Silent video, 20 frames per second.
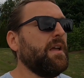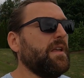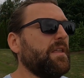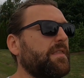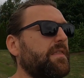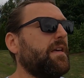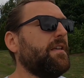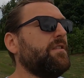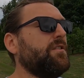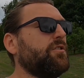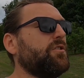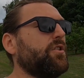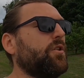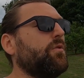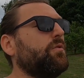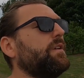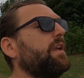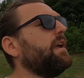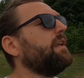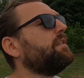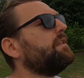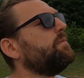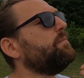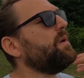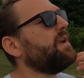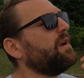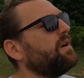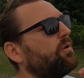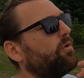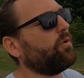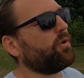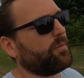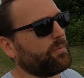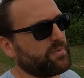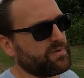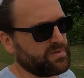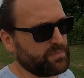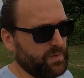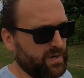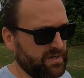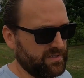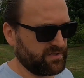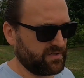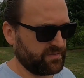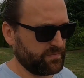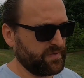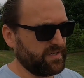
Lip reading: then you don't get the big corporate sponsors,